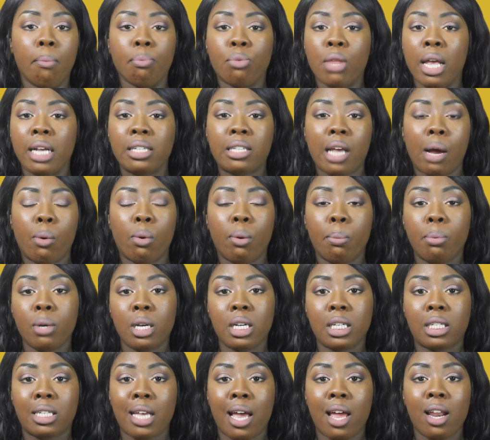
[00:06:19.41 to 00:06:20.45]
things that were
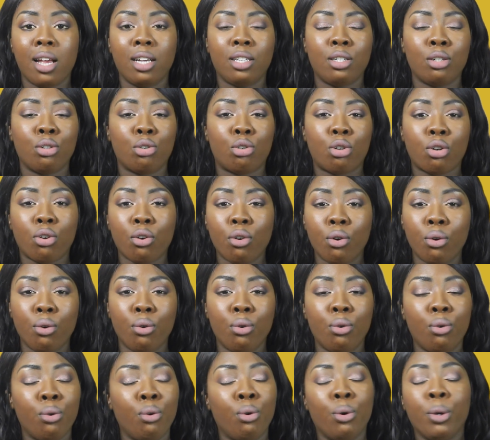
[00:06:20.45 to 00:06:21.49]
being said isn't
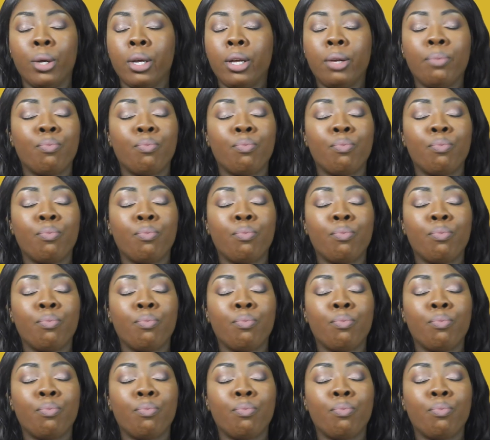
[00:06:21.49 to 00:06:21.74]
true?